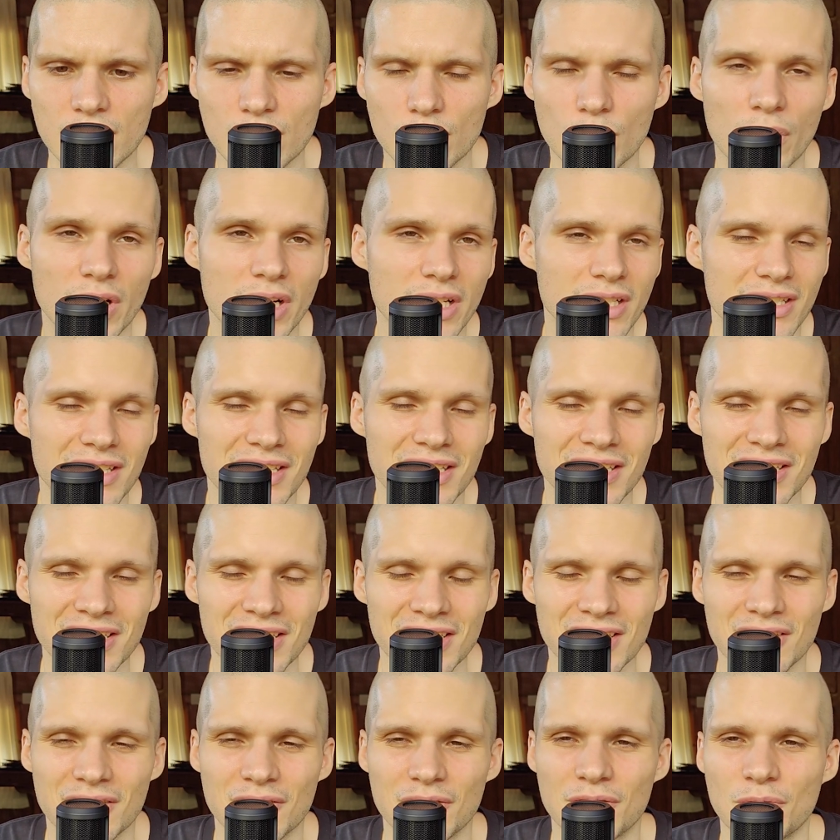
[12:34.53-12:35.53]
what is
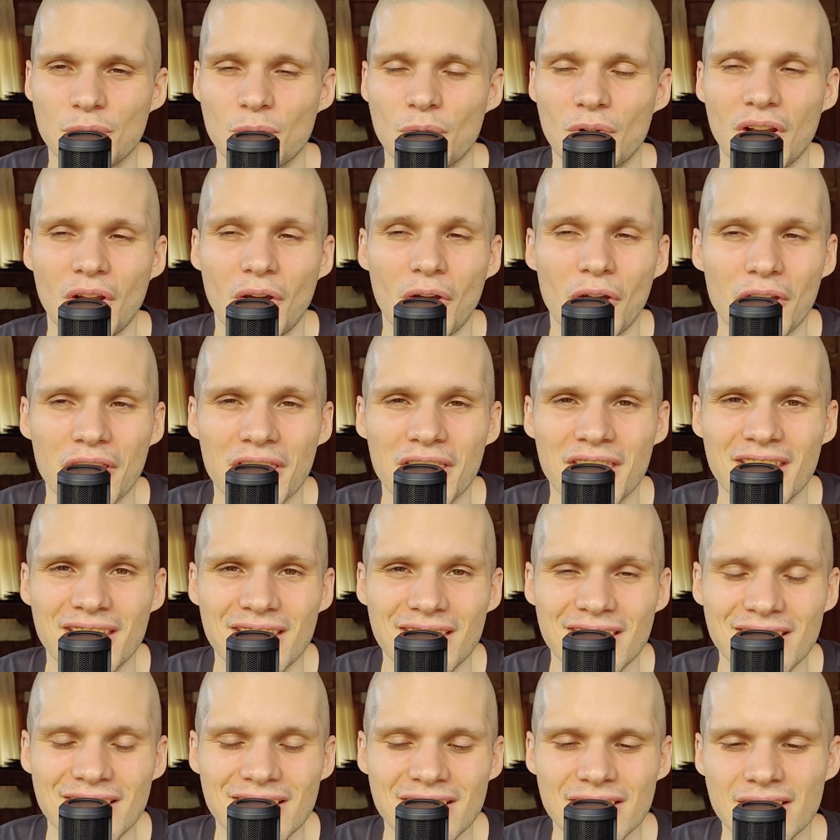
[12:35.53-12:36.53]
this? What are
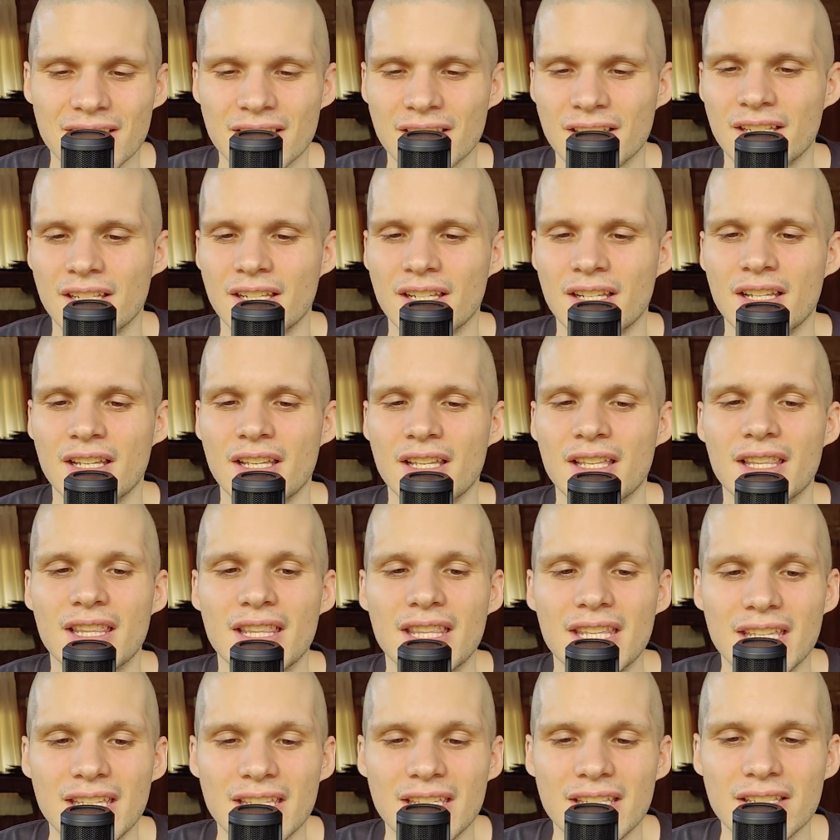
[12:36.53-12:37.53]
these?
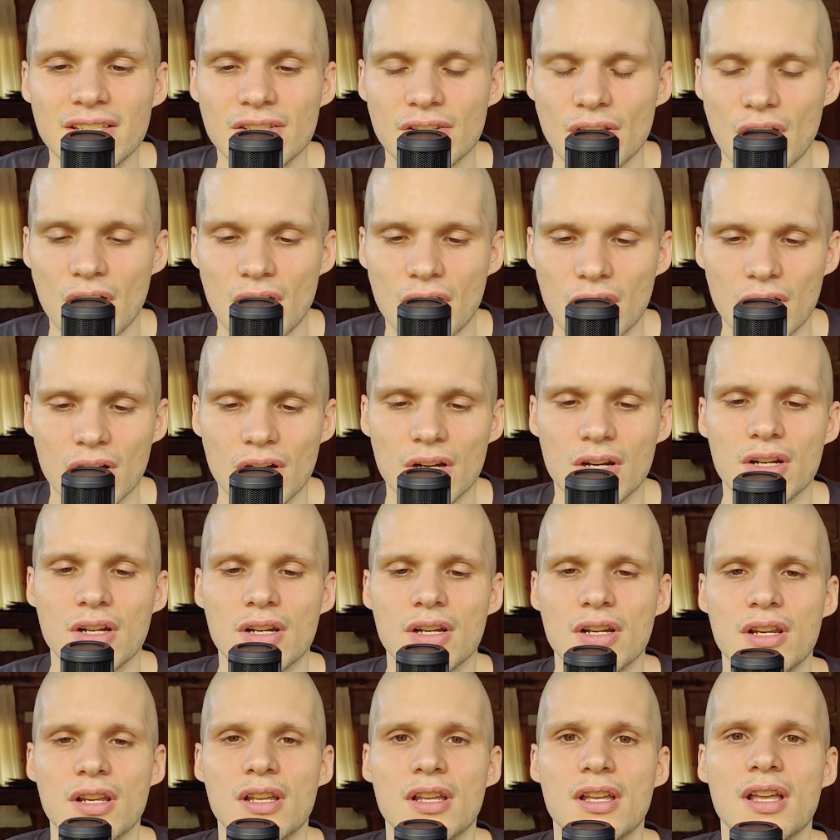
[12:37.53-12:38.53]
These are
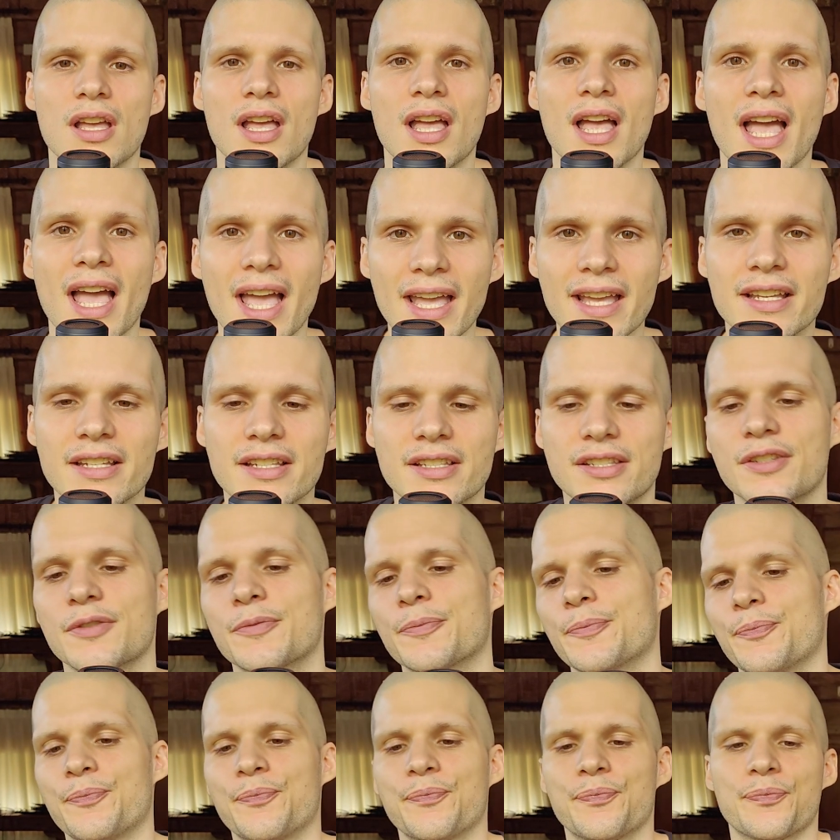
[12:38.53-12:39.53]
eggs.
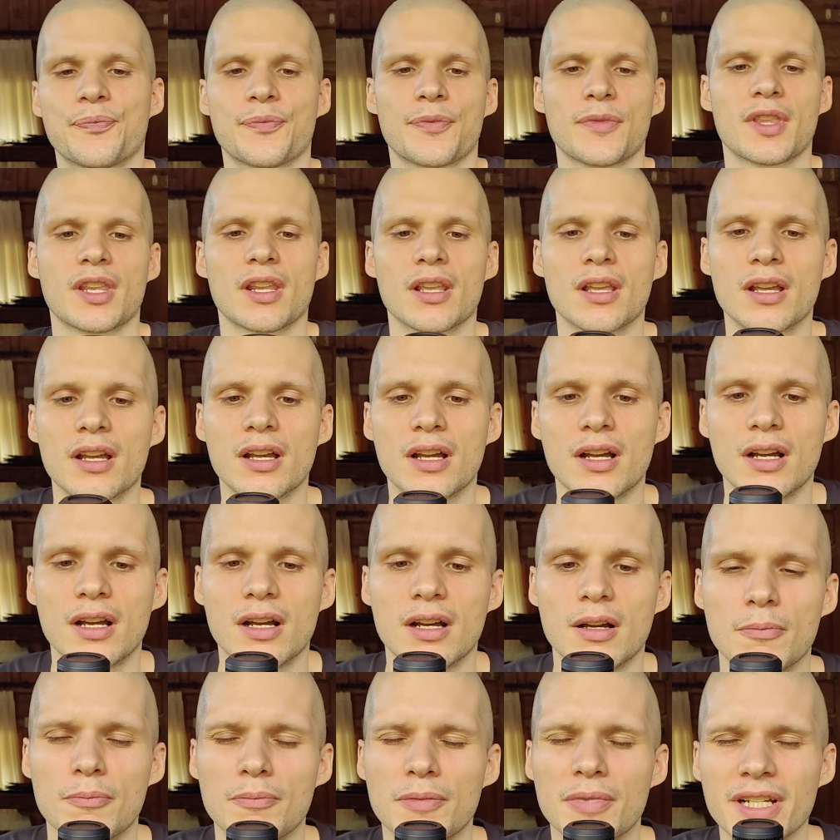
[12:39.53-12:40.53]

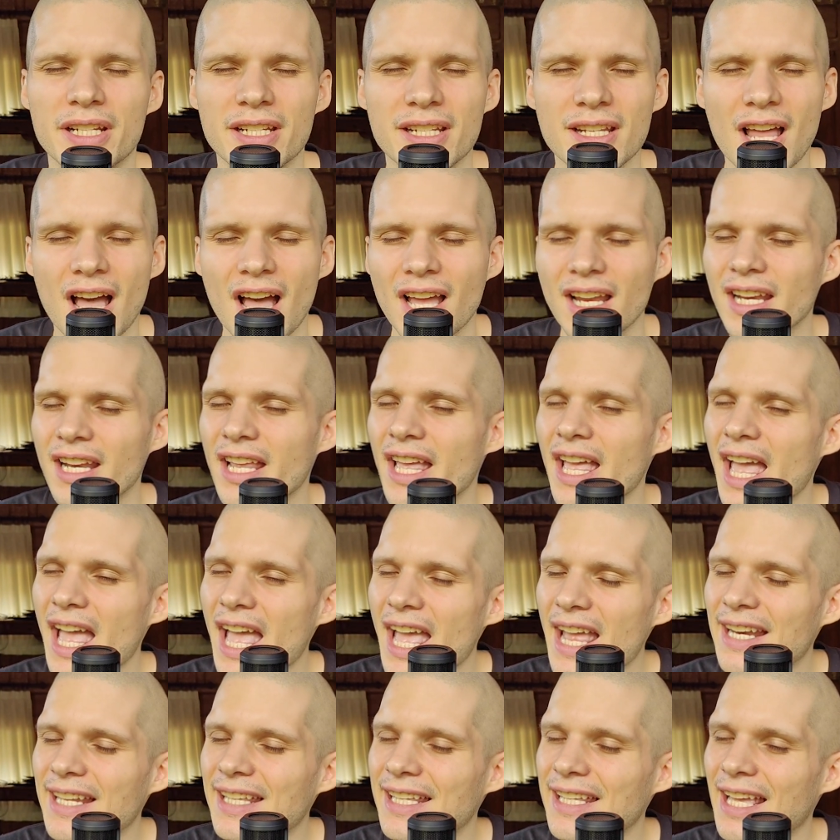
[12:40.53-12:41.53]
But not
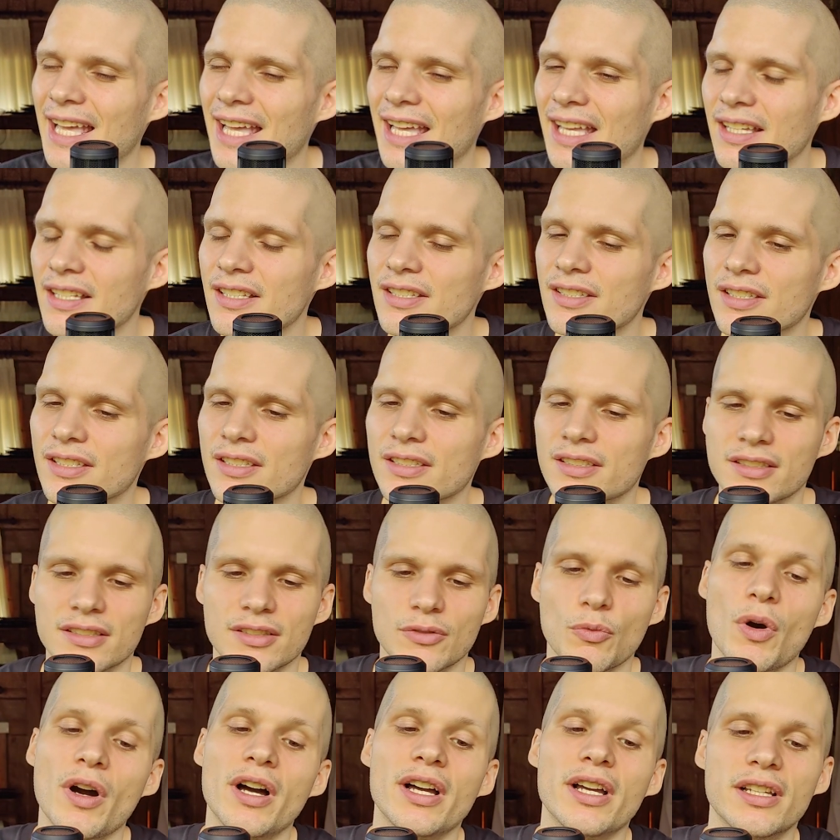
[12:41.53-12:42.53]
any eggs.
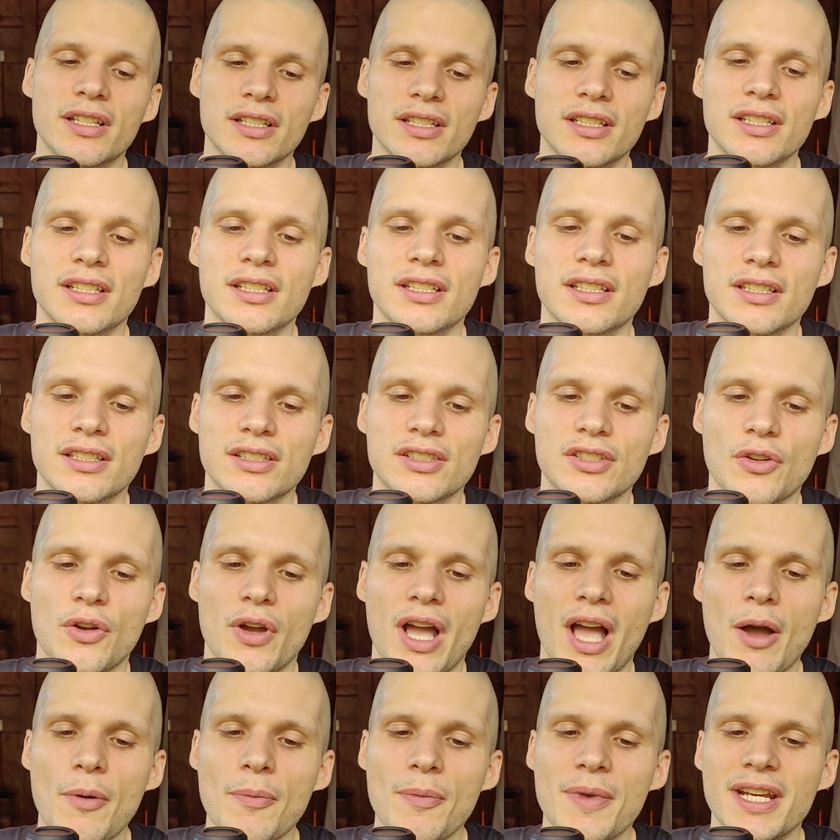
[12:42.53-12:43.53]
Well, so
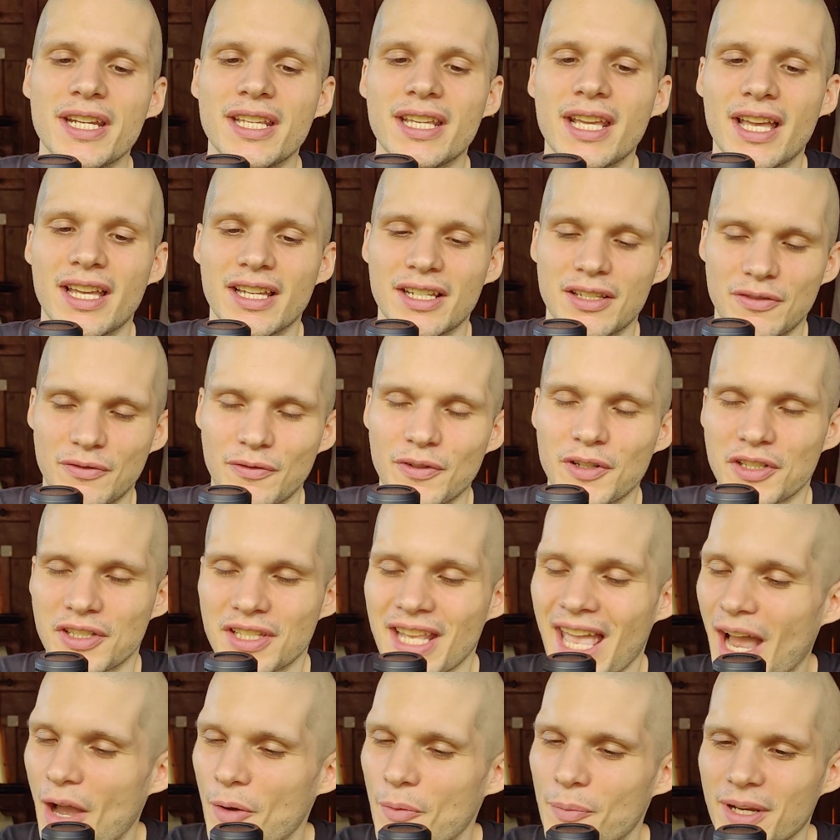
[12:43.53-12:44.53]
how many eggs?
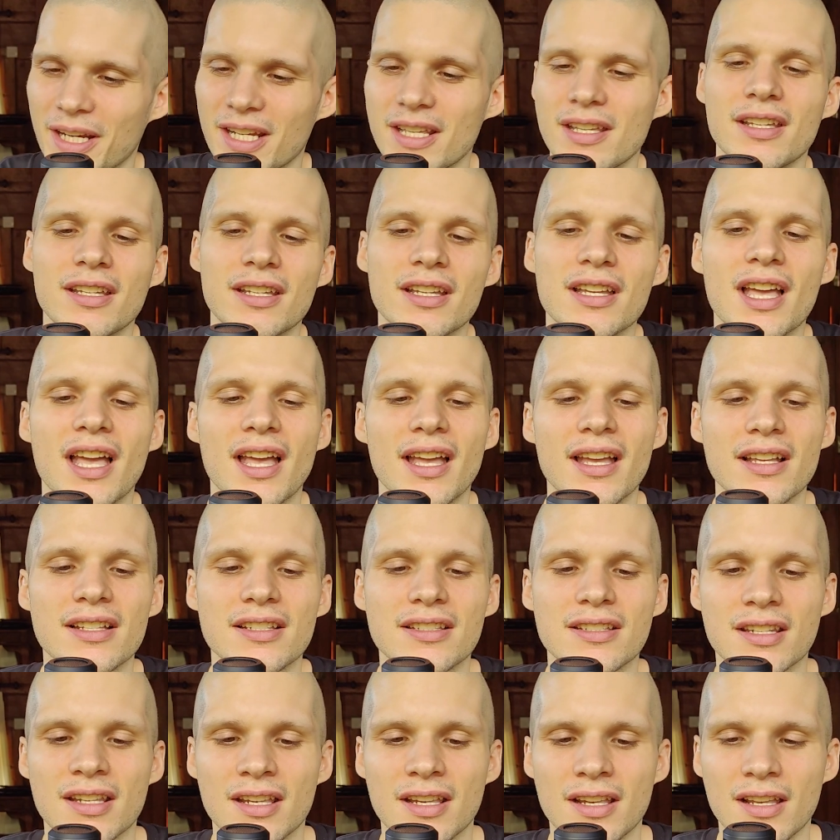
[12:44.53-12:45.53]
First, how many
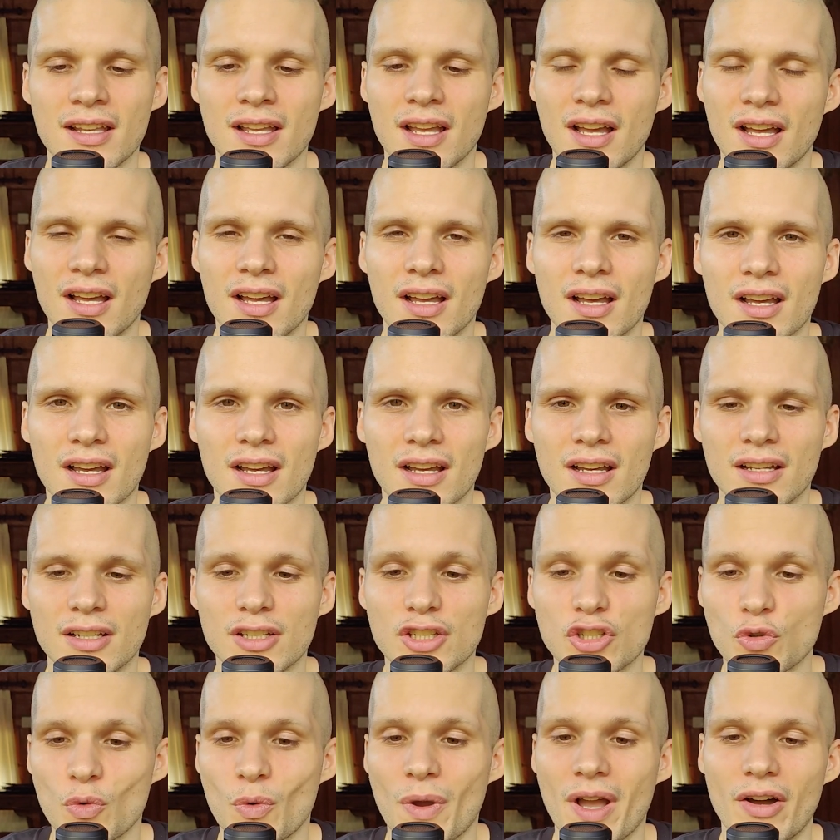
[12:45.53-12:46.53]
eggs?
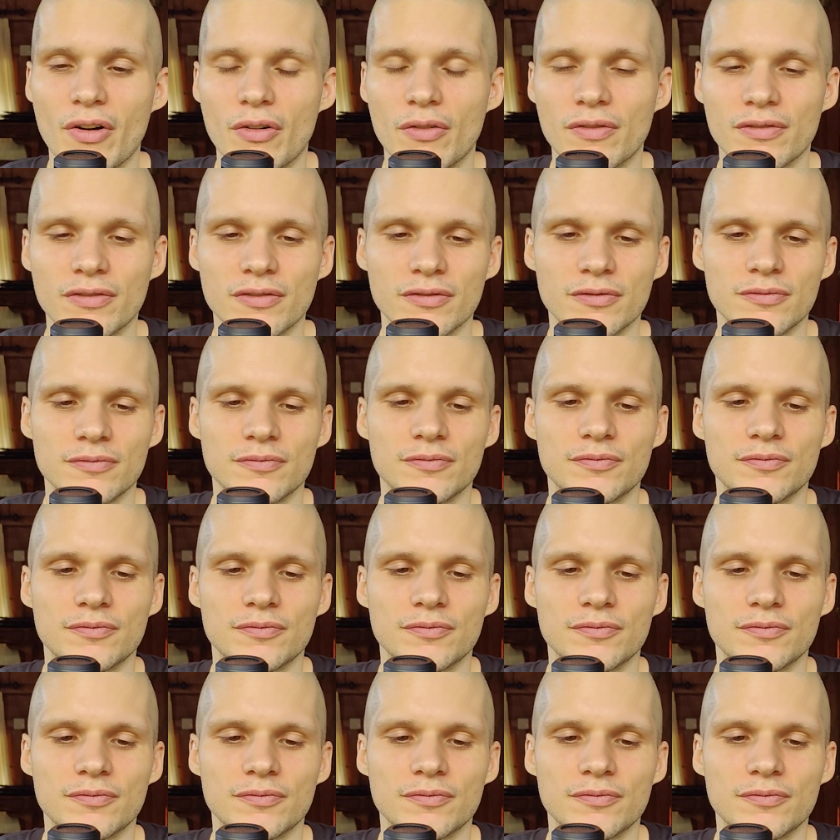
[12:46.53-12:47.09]
12.